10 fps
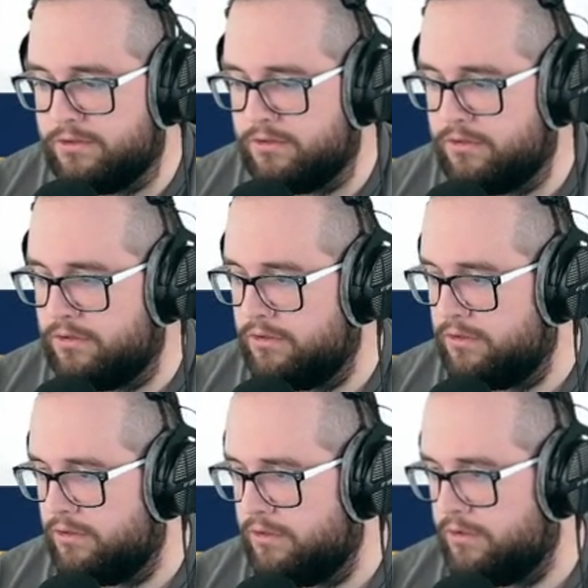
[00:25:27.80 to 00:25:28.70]

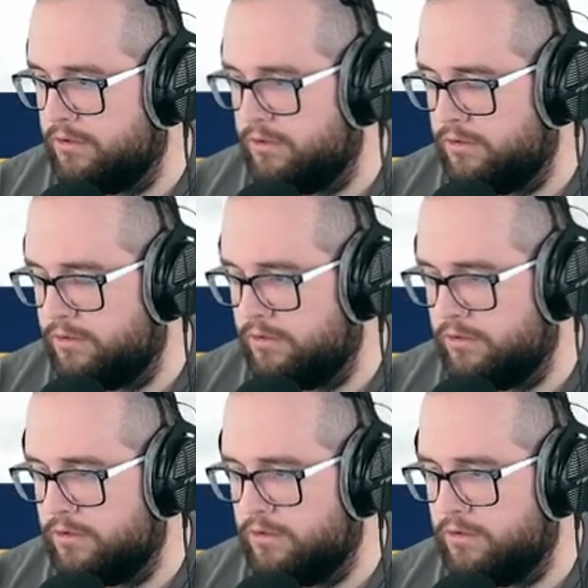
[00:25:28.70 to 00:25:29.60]

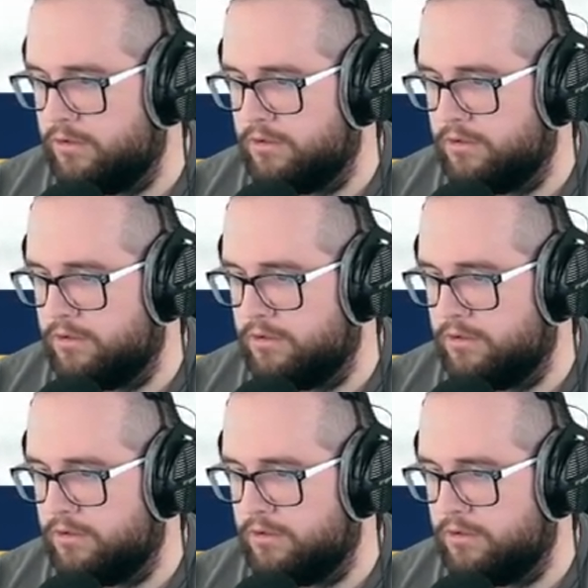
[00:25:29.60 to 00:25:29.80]
(no one is talking)